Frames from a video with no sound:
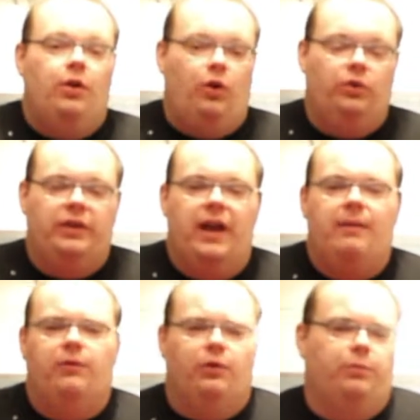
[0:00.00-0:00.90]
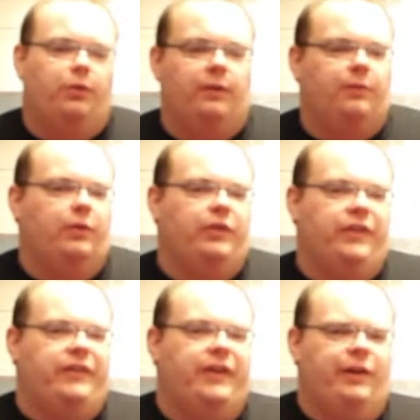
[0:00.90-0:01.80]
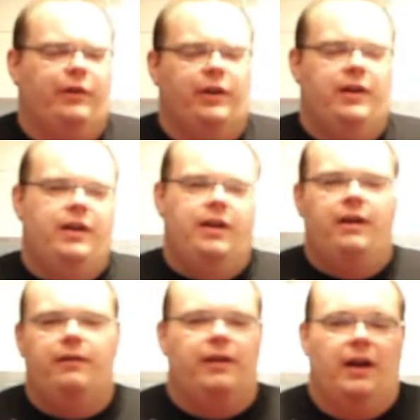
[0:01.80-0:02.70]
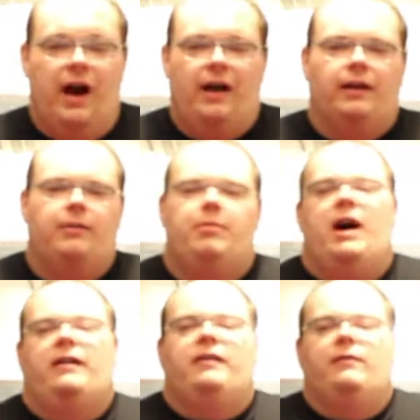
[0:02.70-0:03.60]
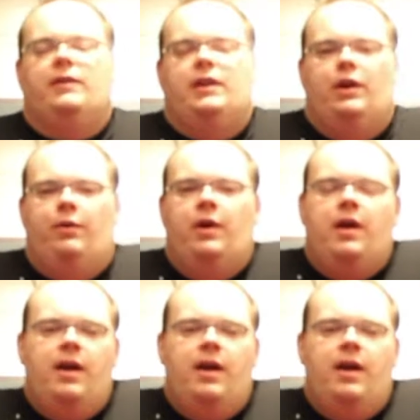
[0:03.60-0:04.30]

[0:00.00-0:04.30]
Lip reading: old games, old peripherals, etc., the odd unboxing video,